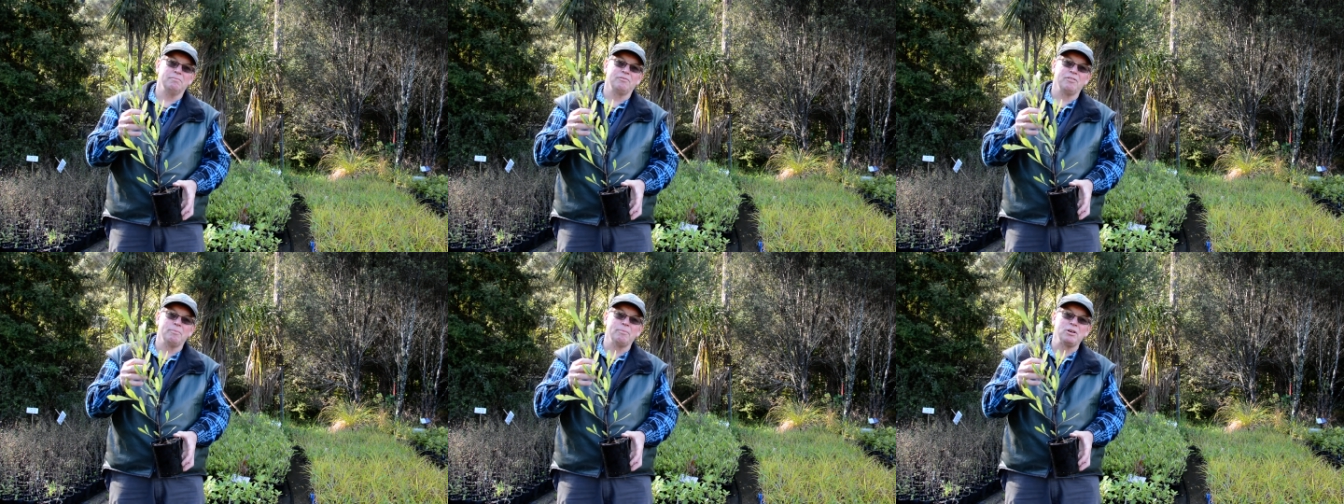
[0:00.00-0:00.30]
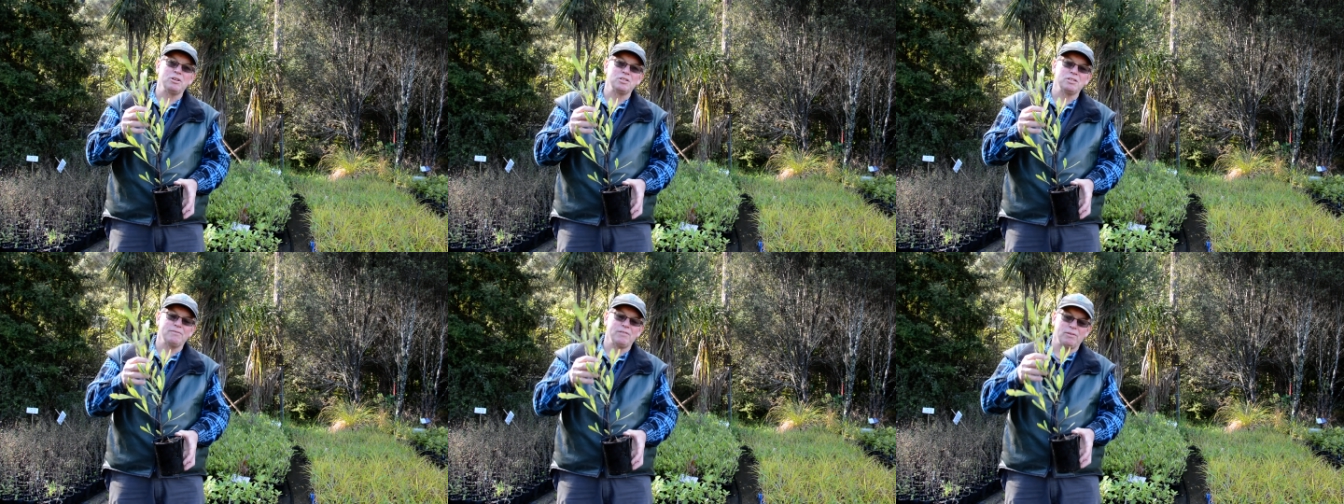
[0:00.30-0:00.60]
for
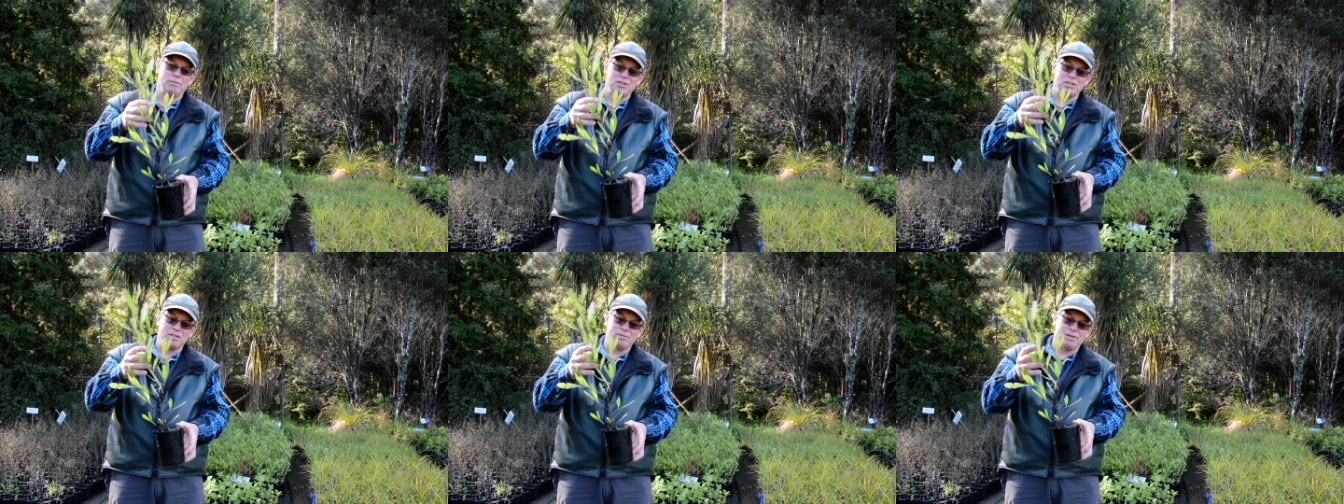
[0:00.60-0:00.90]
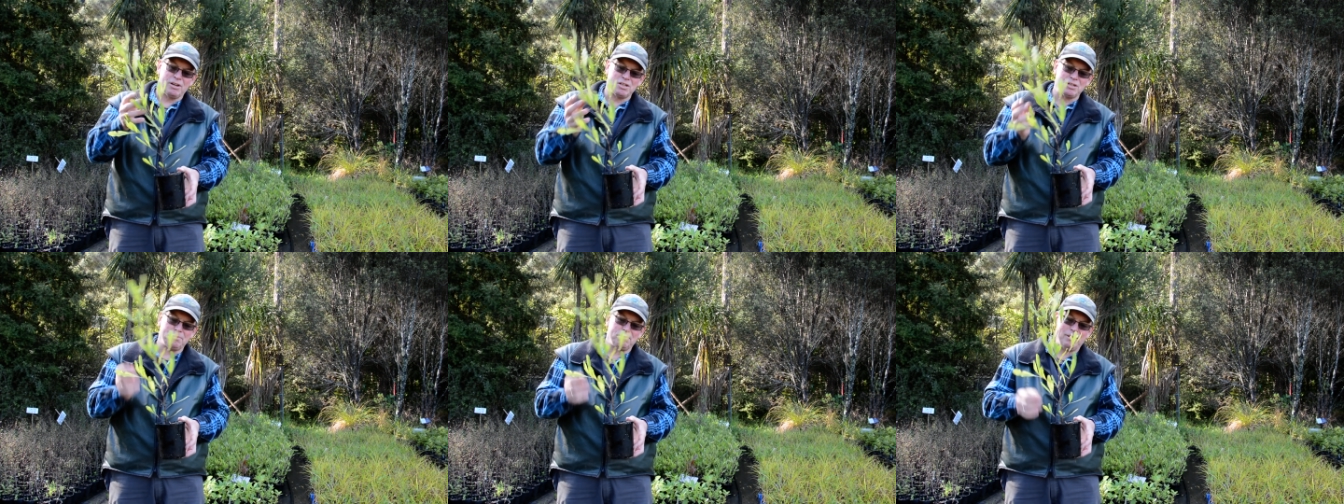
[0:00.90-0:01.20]
most of our
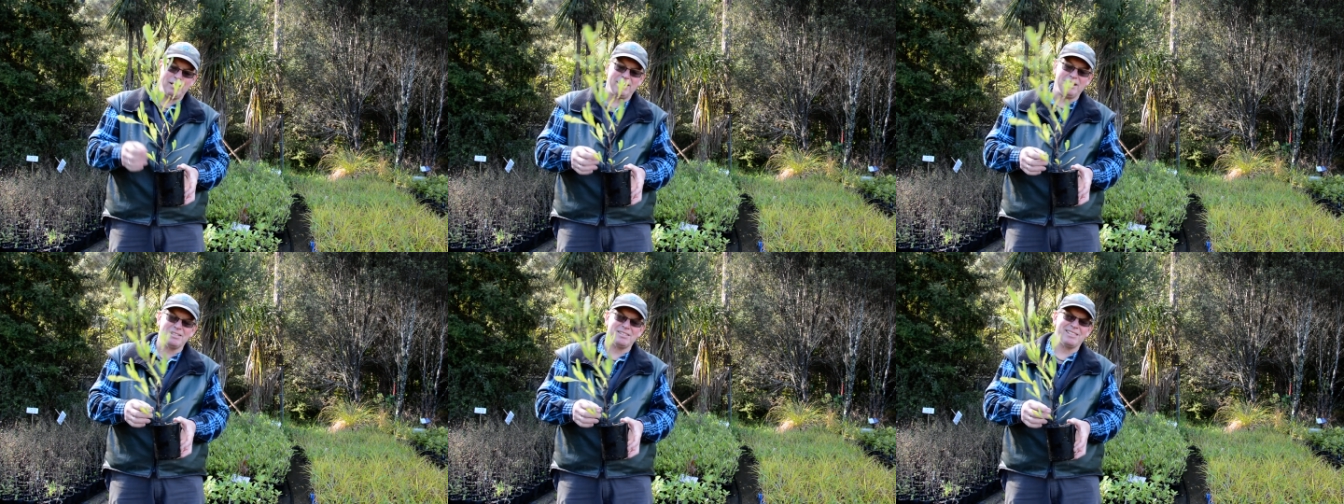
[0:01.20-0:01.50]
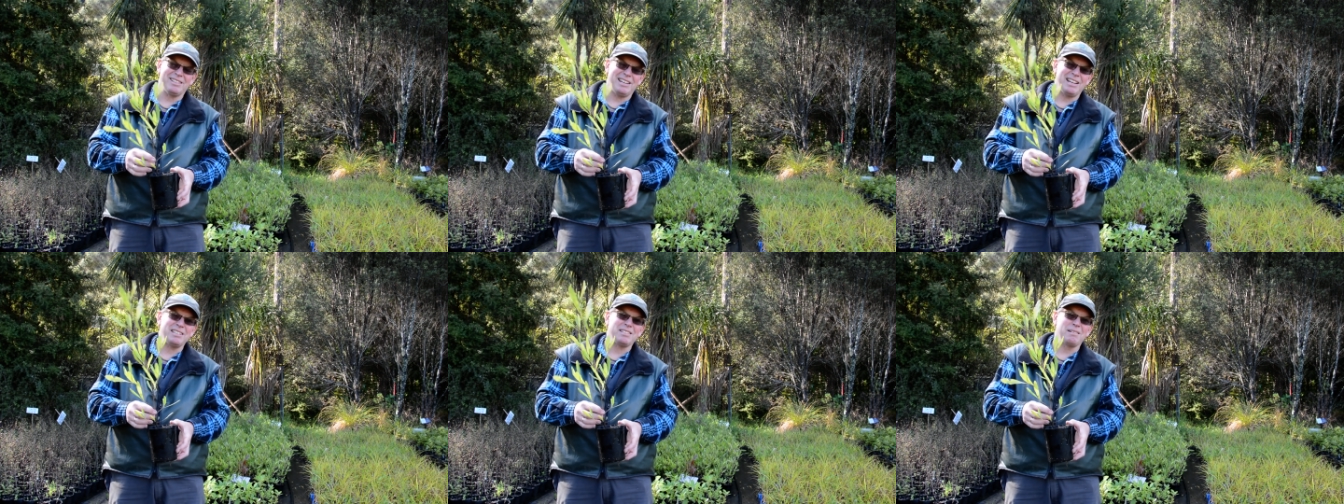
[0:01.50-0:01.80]
restoration plants
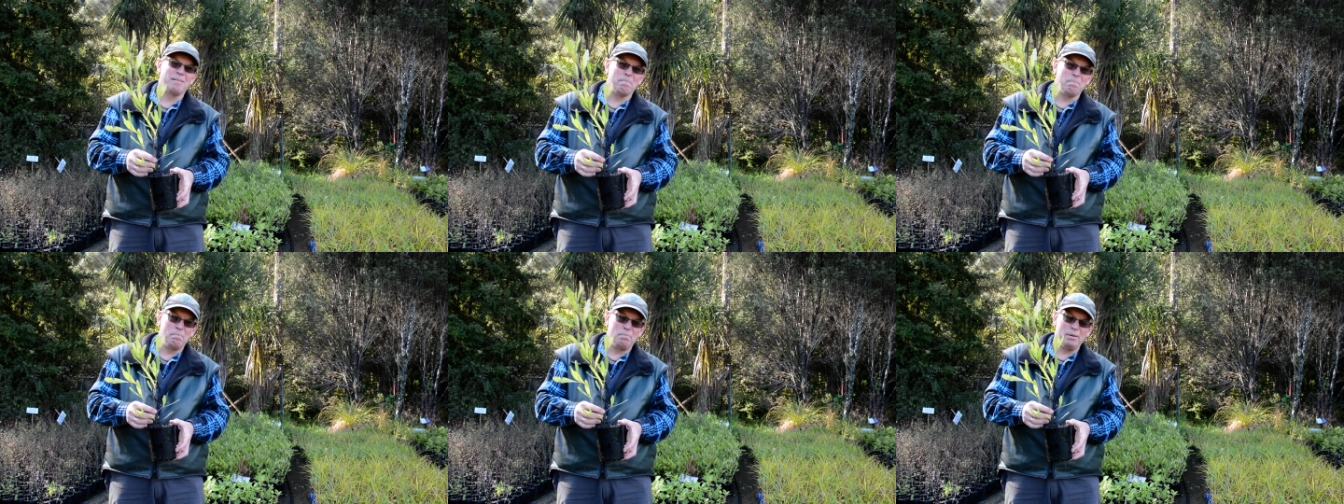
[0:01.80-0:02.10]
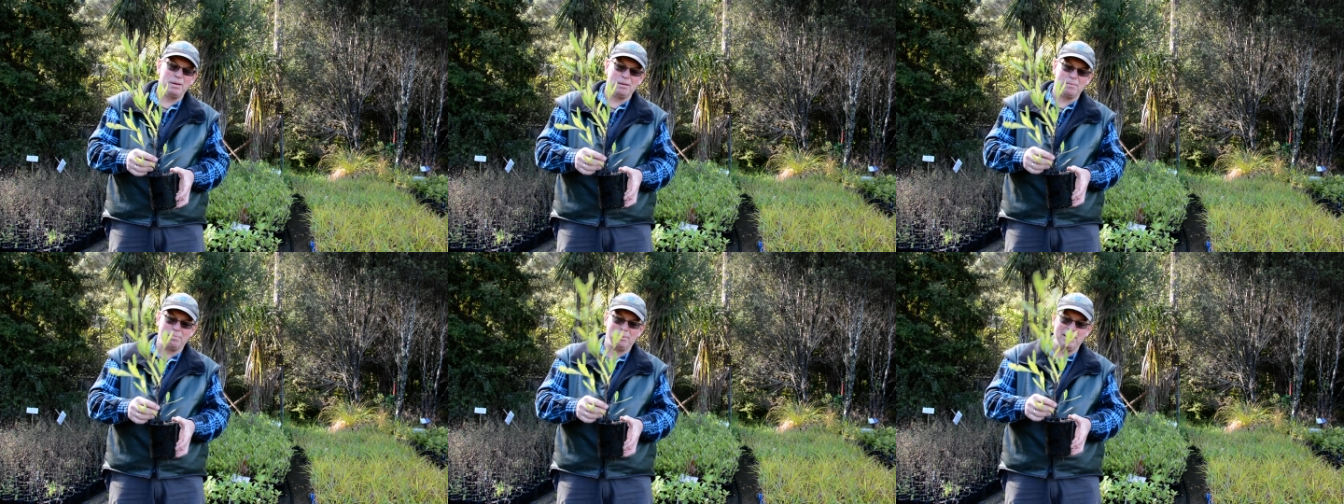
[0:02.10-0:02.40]
that's a
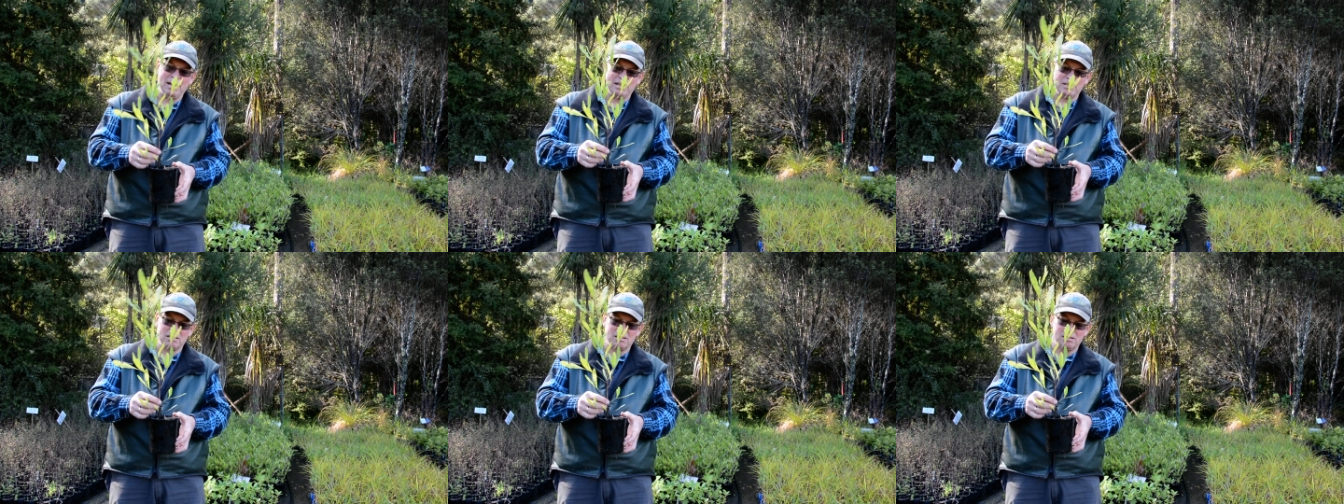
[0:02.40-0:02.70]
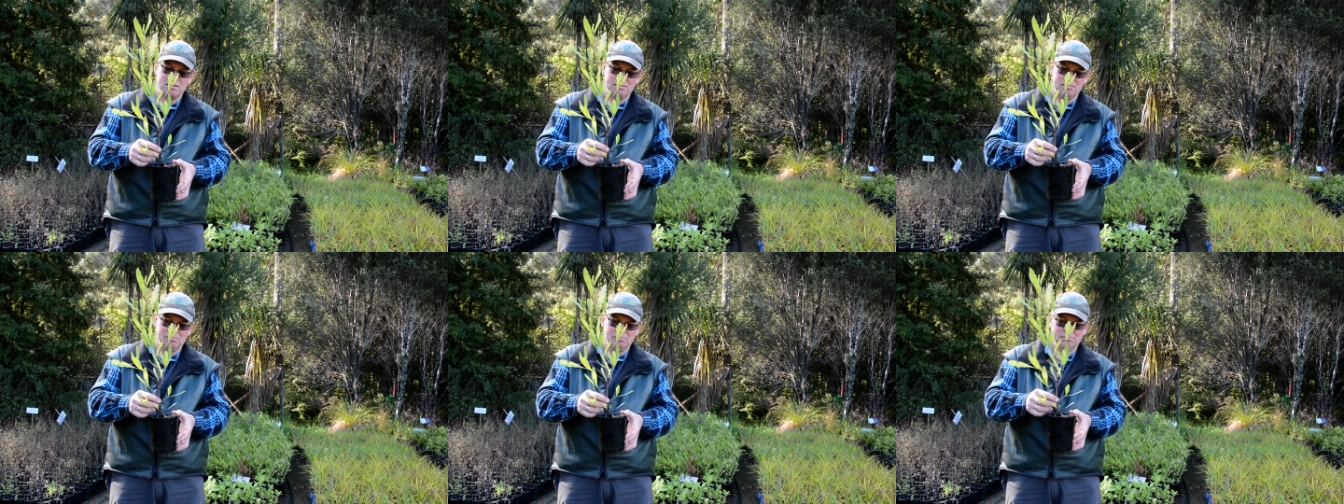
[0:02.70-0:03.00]
big
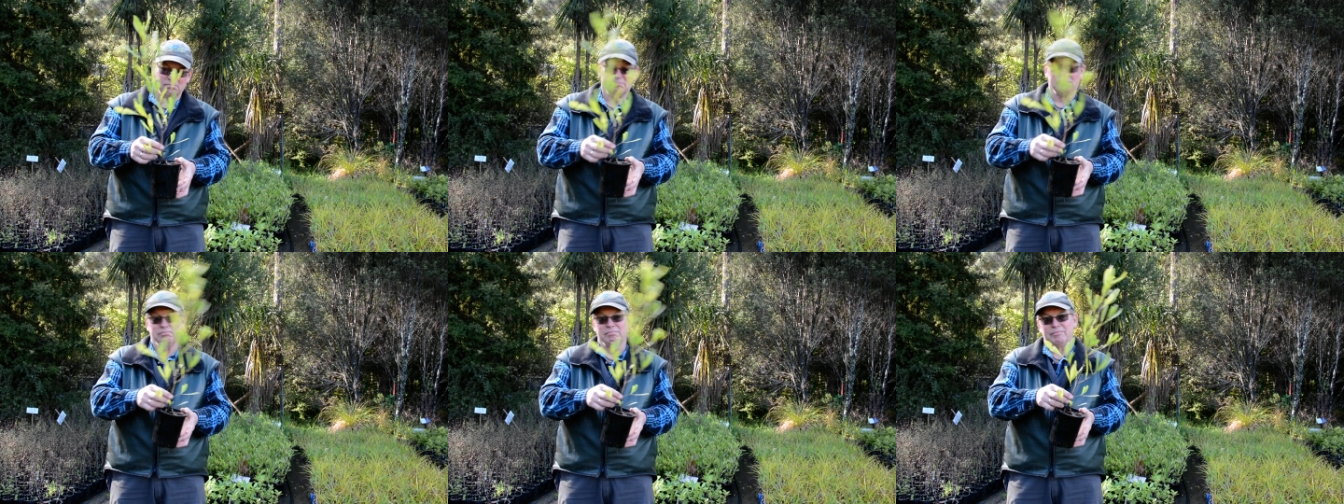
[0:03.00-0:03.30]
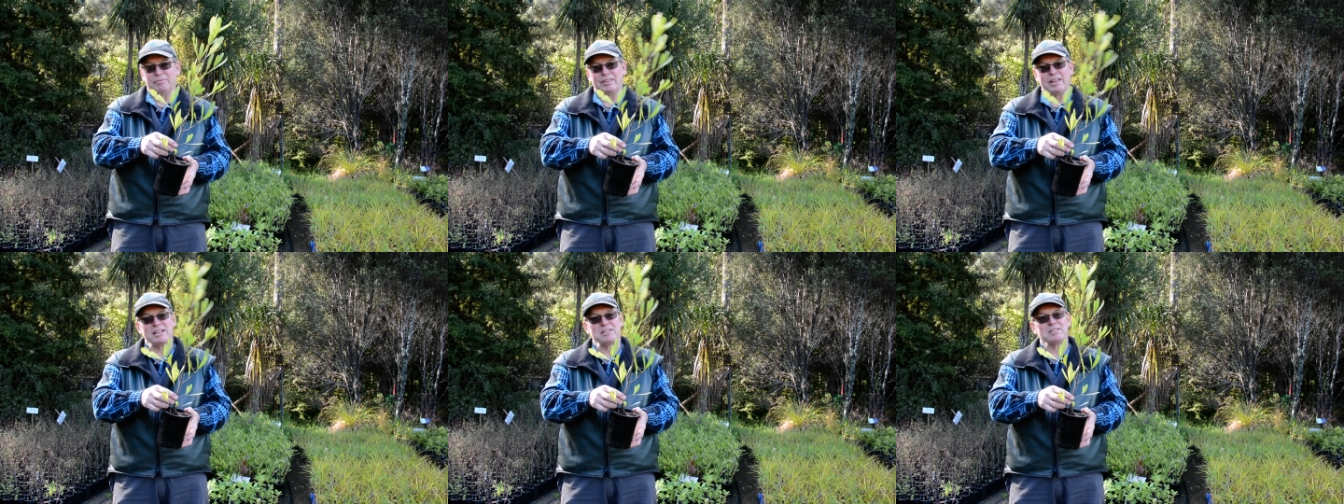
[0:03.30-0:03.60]
plus
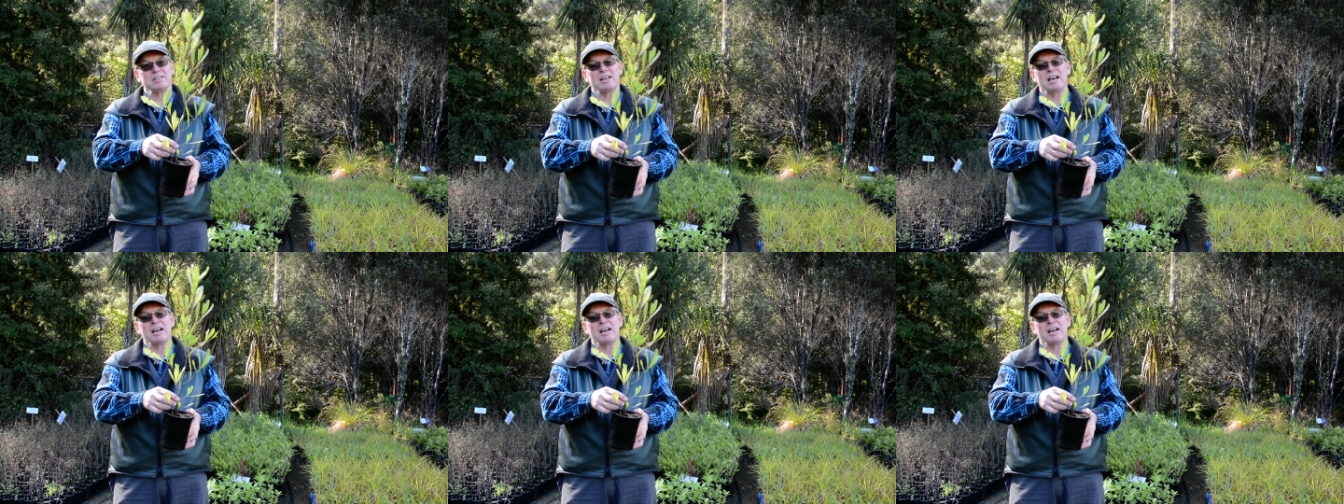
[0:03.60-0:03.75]
that's